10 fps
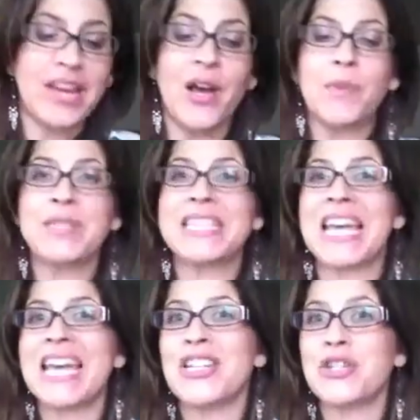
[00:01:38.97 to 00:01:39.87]
Now I'm
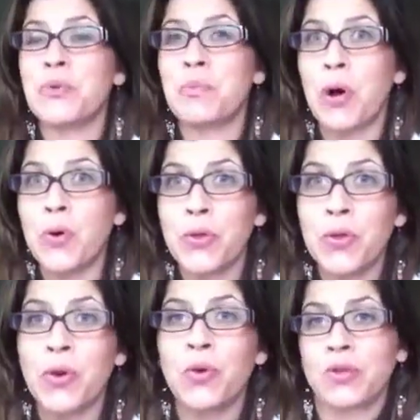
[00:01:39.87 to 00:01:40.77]
saying do both
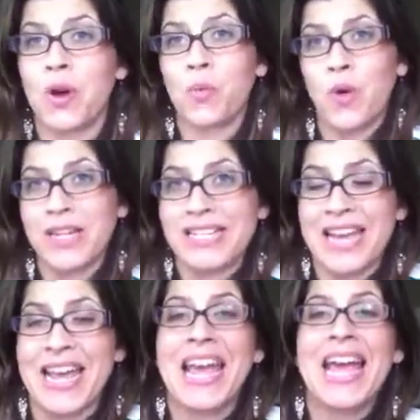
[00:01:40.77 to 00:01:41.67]
of those on one
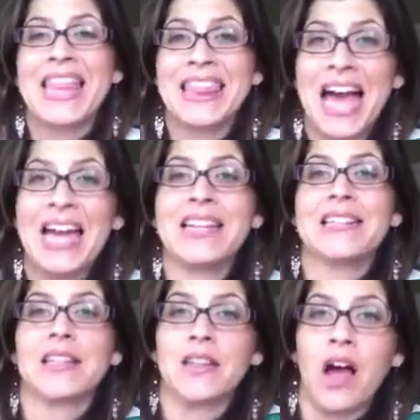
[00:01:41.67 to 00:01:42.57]
day. That
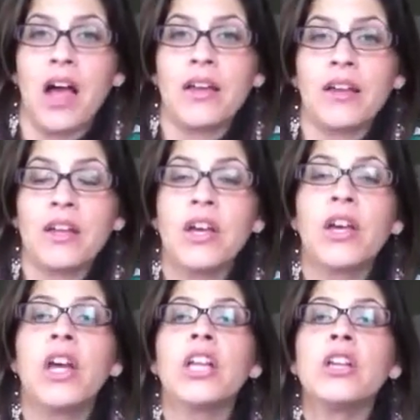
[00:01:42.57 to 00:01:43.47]
is a lot.
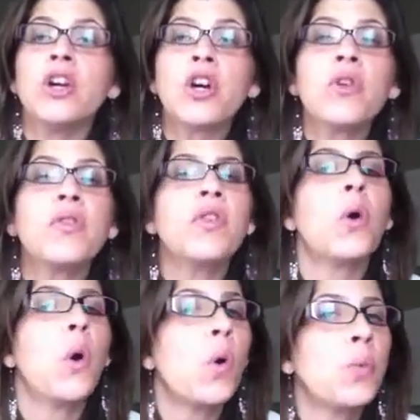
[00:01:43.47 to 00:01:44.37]
Look over the
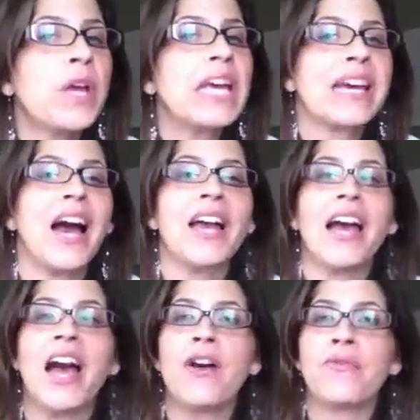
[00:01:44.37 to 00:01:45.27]
whole week. I
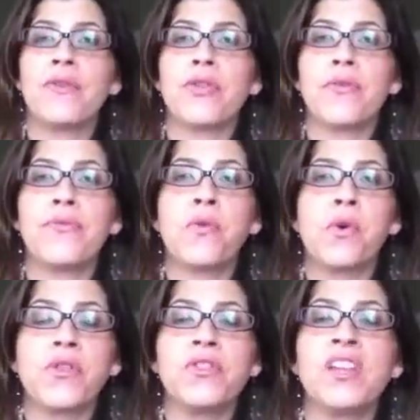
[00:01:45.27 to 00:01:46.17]
have the
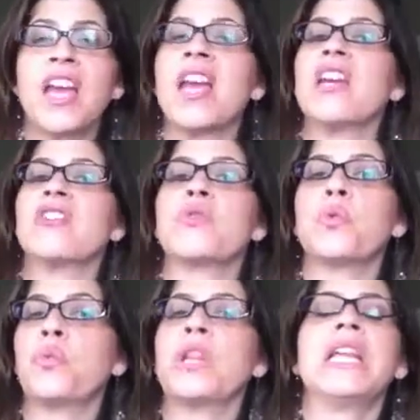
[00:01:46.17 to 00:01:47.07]
4th day is a
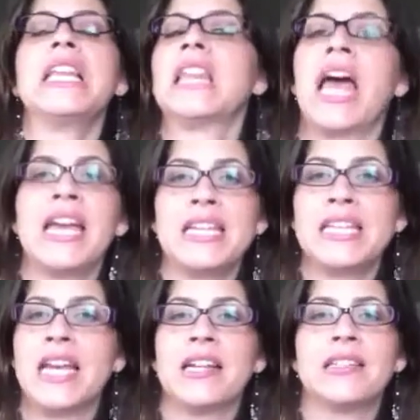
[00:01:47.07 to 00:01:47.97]
really light
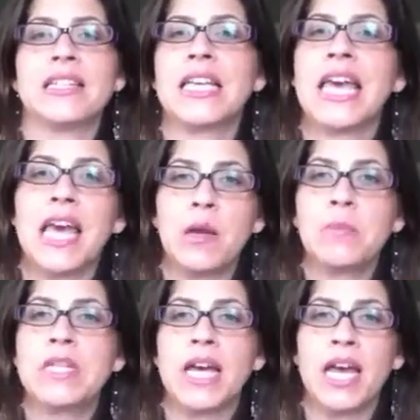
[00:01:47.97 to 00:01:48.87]
day. It's a
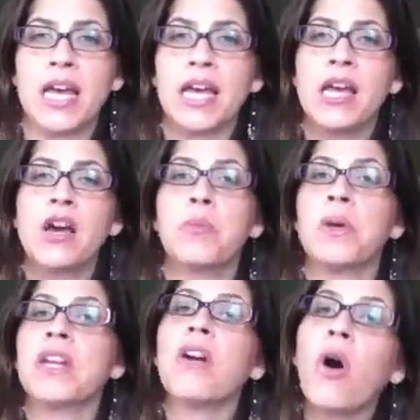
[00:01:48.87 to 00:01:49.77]
game day,
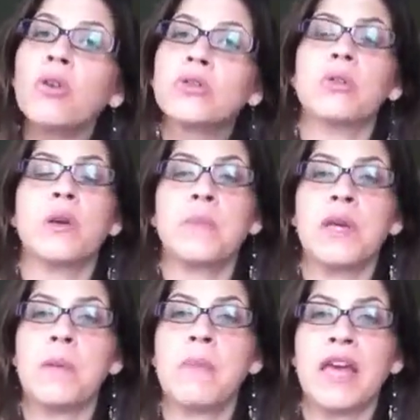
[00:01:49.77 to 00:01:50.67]
but it also can
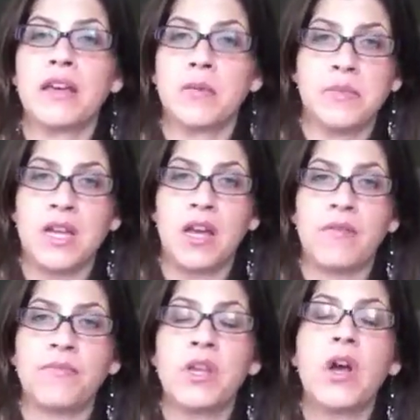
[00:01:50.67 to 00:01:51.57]
be a makeup
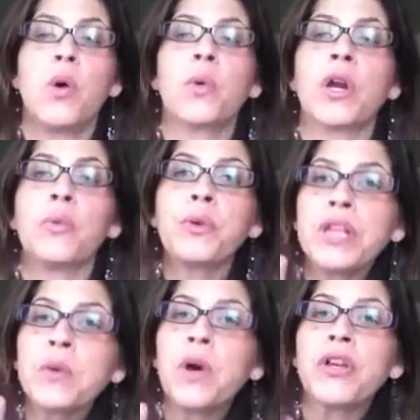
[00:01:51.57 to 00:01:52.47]
day. What I
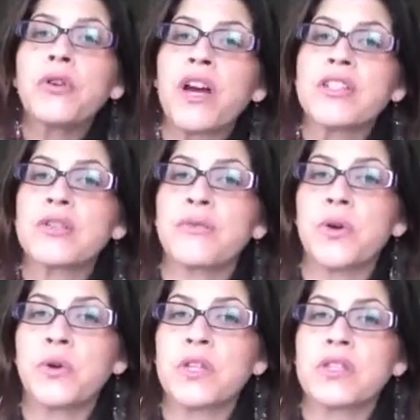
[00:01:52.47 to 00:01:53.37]
really want you guys to
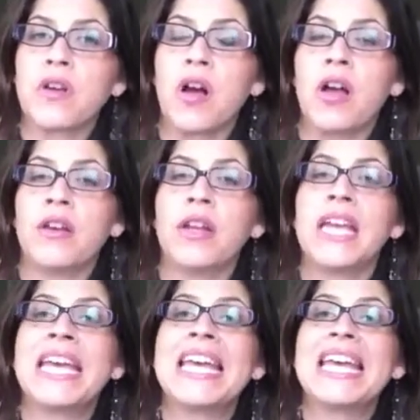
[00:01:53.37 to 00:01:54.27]
focus on
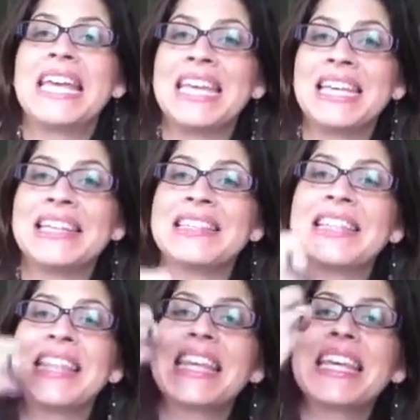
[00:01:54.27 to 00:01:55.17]
is
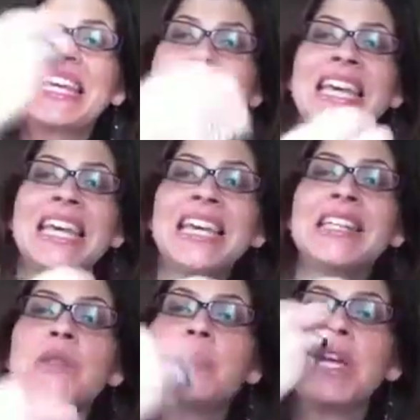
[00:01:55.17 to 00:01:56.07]
the
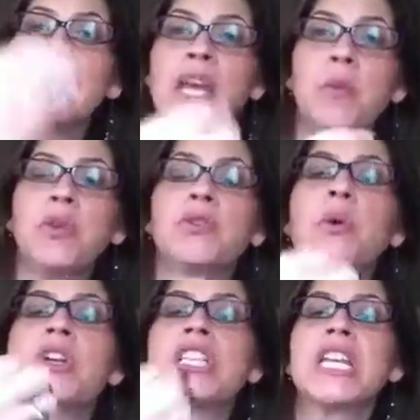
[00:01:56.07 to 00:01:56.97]
kids being able to
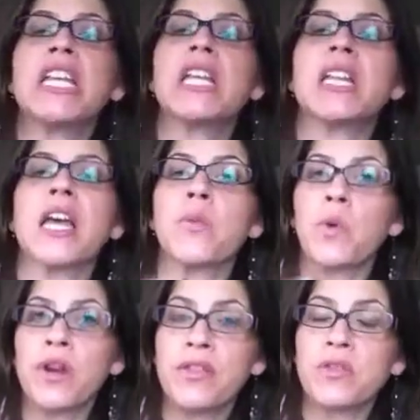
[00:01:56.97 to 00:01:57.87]
articulate
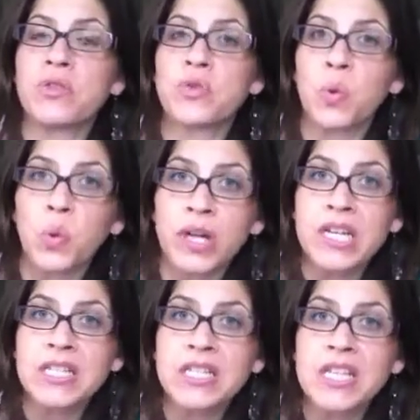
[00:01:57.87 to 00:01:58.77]
one of the
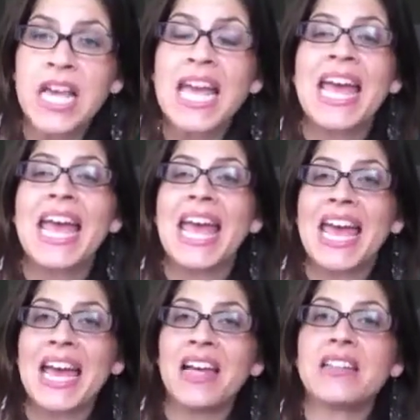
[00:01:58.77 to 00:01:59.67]
stories
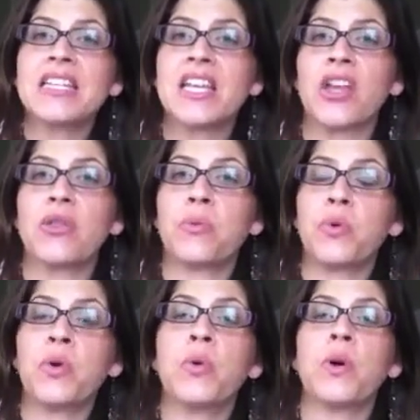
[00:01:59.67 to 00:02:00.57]
and to get
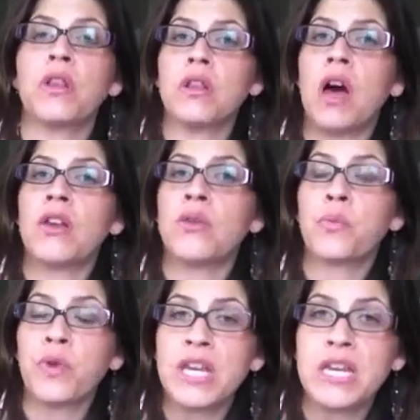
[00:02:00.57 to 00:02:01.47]
through a lot of the
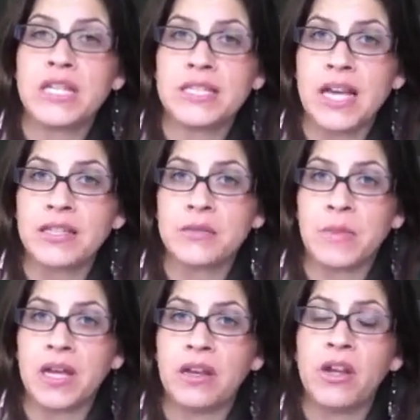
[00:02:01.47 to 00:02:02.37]
written
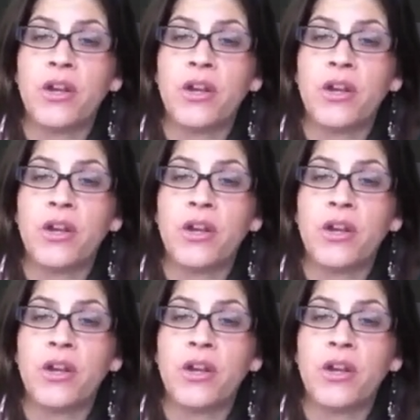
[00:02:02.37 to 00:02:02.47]
assessment.